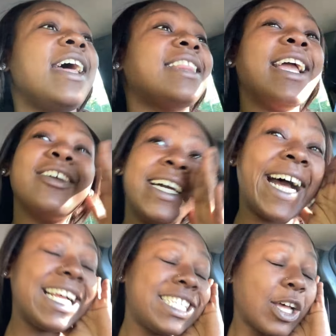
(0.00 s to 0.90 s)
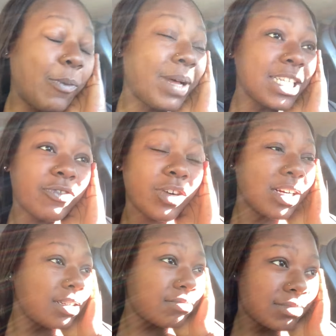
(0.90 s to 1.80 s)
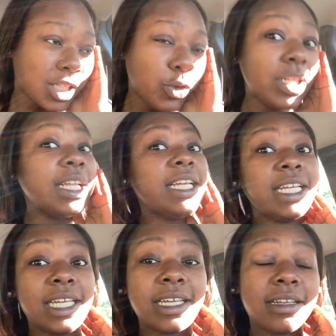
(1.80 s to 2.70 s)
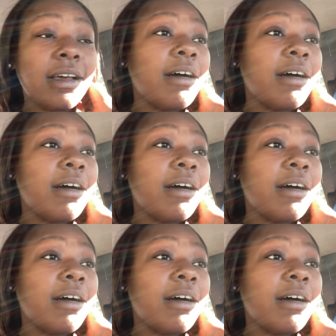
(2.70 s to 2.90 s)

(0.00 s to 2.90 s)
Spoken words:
Thank you guys so much for tuning in.